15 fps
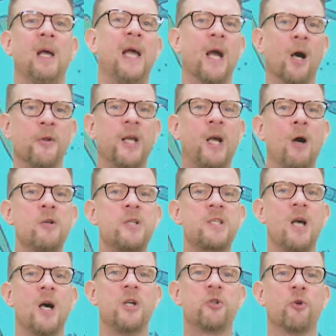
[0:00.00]
He undergoes
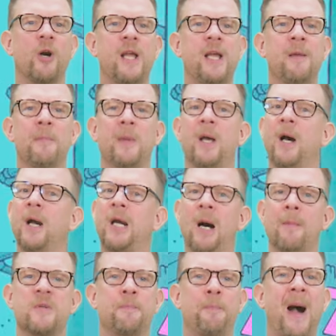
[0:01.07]
surgery,
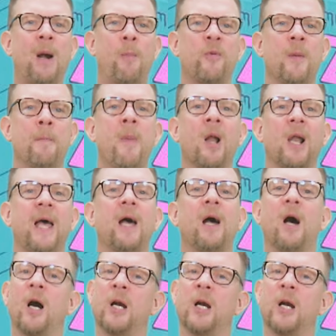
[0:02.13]
comes back with a mullet,